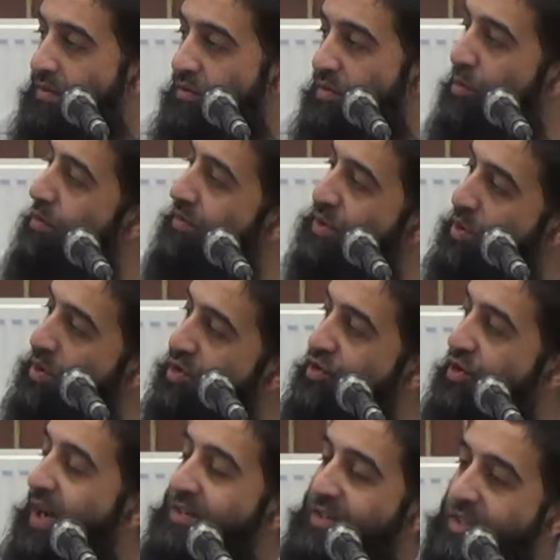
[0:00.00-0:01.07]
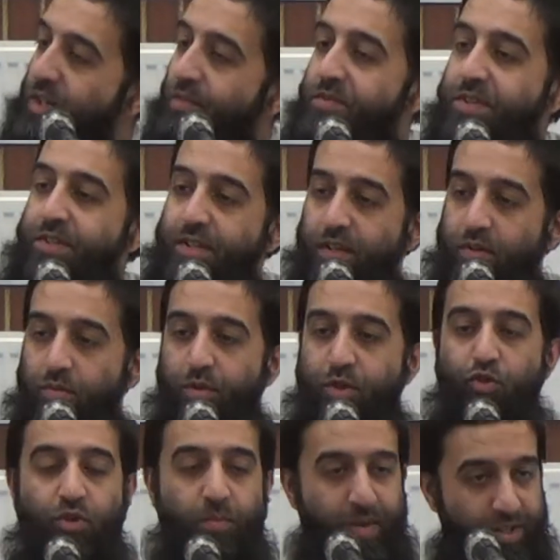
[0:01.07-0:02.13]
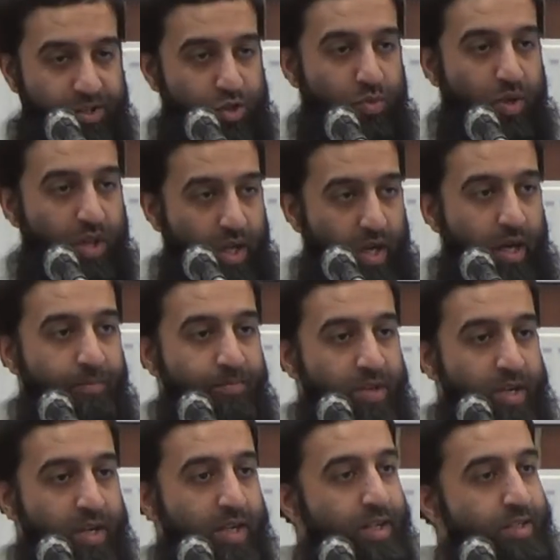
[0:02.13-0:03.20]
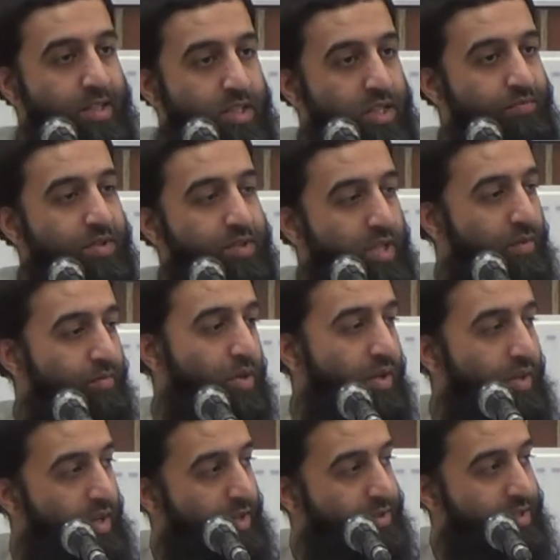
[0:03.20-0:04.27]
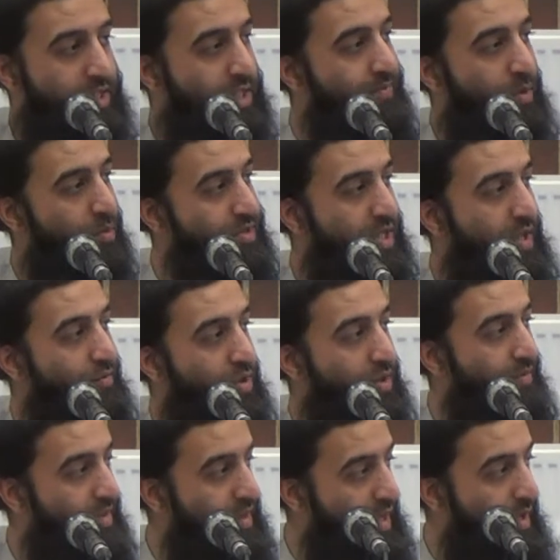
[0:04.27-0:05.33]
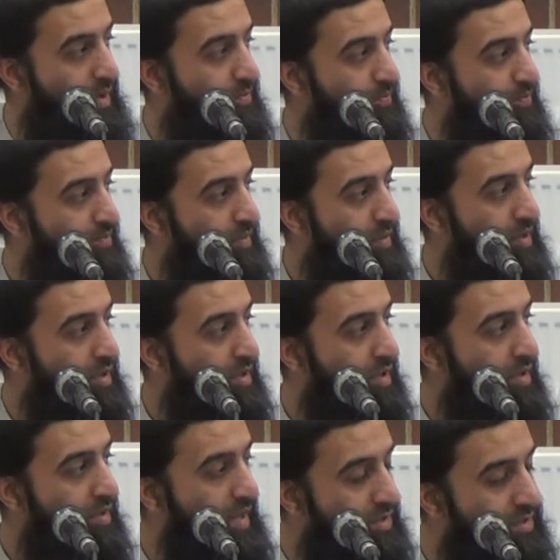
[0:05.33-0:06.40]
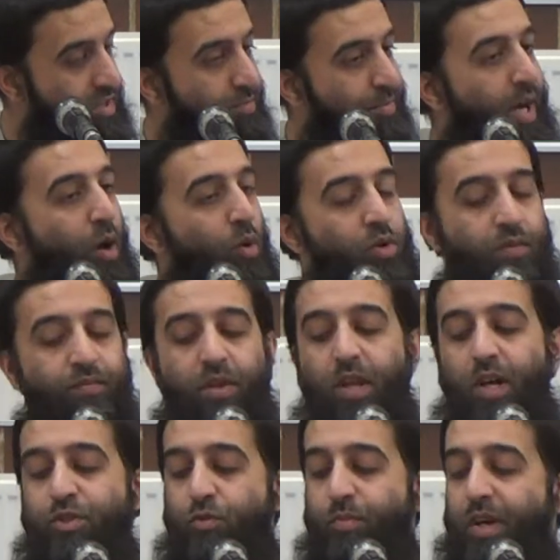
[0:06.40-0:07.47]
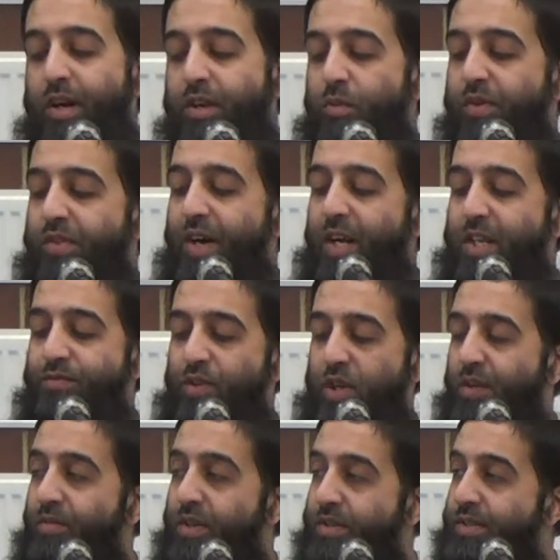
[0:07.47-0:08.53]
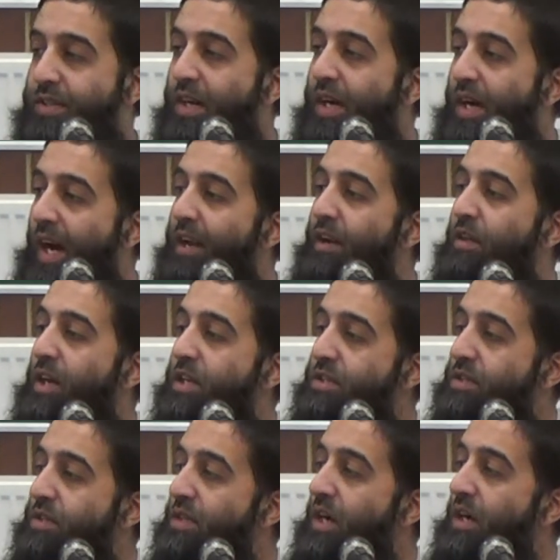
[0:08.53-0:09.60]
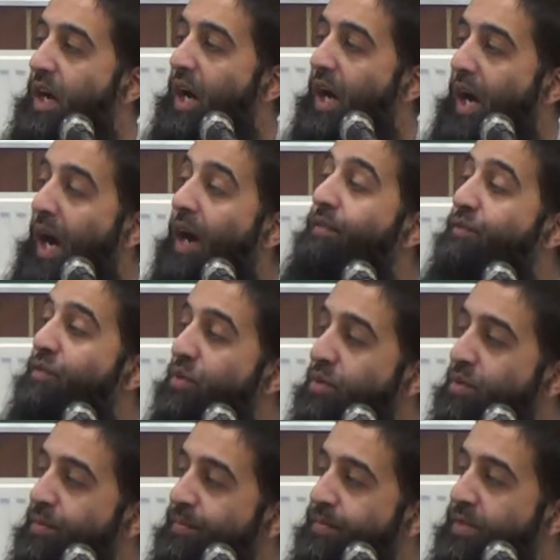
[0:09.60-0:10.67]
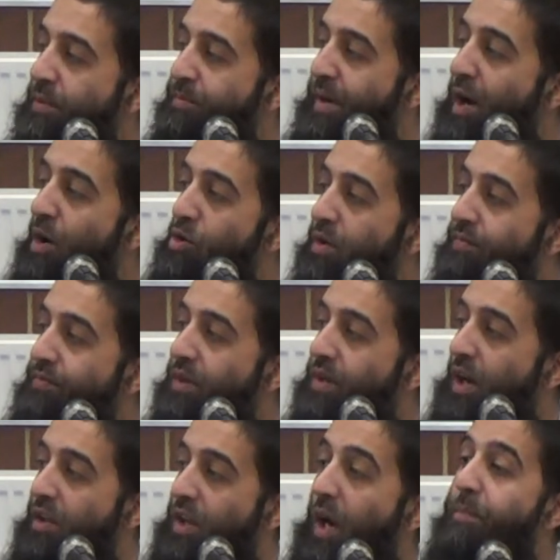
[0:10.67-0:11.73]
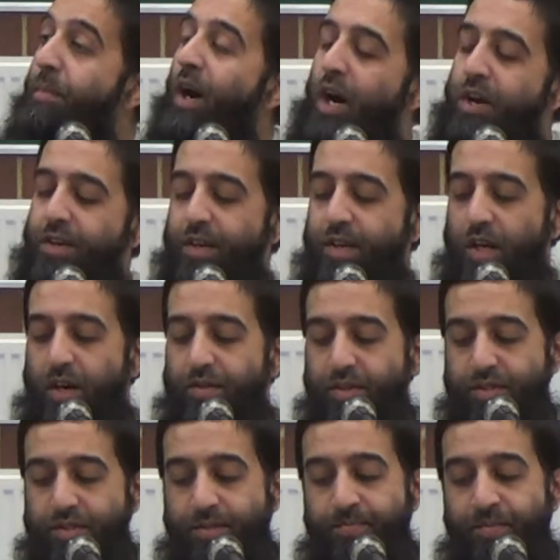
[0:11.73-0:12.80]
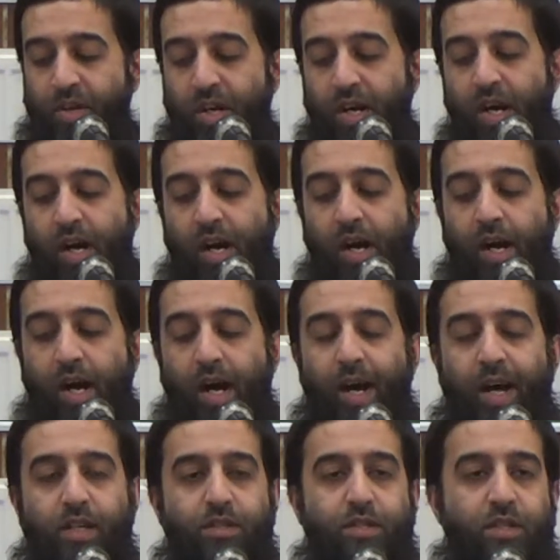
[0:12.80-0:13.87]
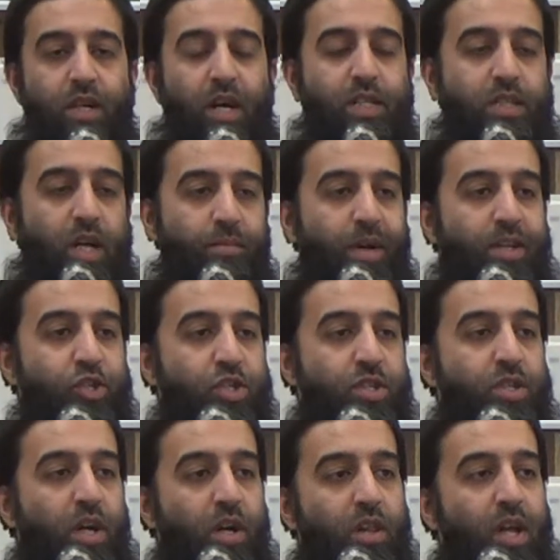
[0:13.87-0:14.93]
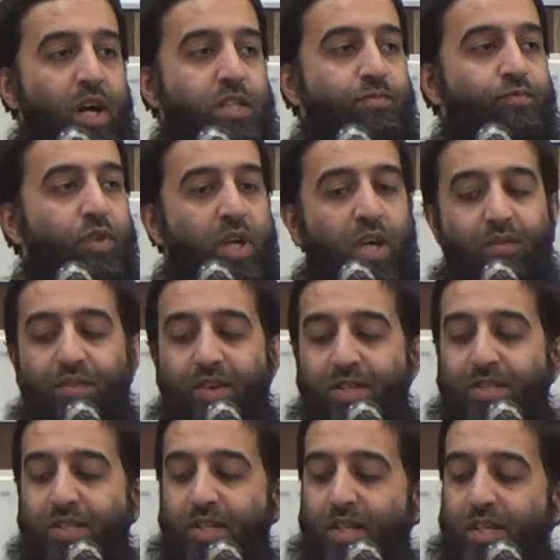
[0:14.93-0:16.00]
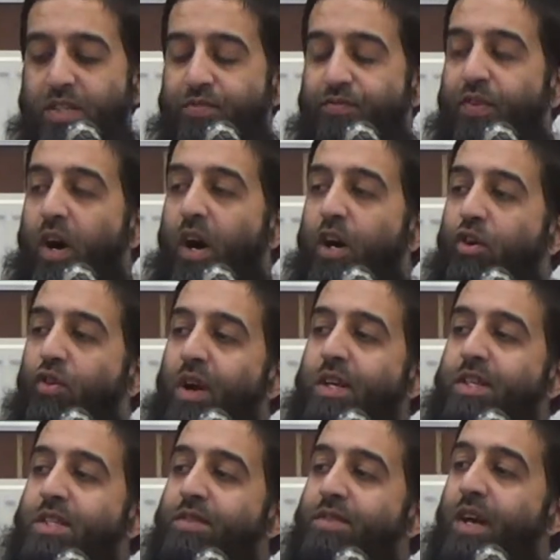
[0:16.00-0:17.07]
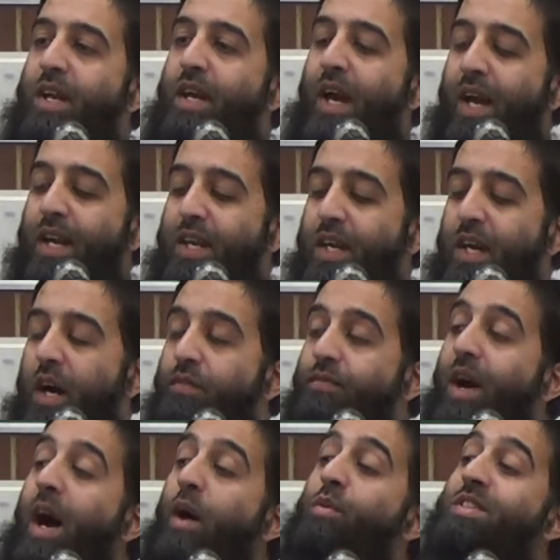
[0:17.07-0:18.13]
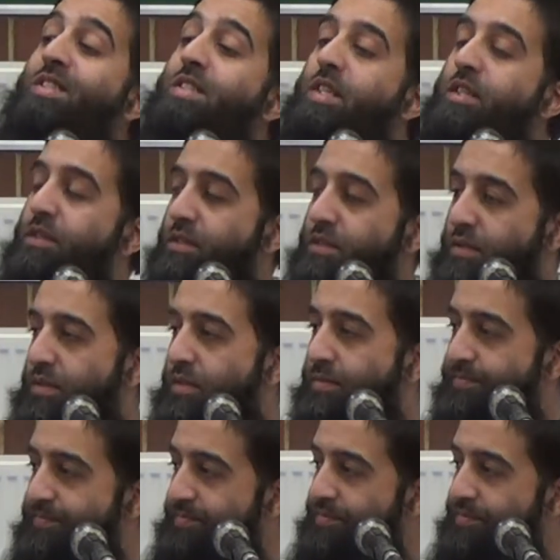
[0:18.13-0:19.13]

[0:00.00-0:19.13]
Removes all traces of the sin. When you repent to Allah, it's as if it never it's as if it was never even there. That's the power of Allah subhanahu wa ta'ala's forgiveness and Allah's afu, the power of Allah pardoning others. And as I mentioned, Allah's forgiveness is far greater than any of our sins.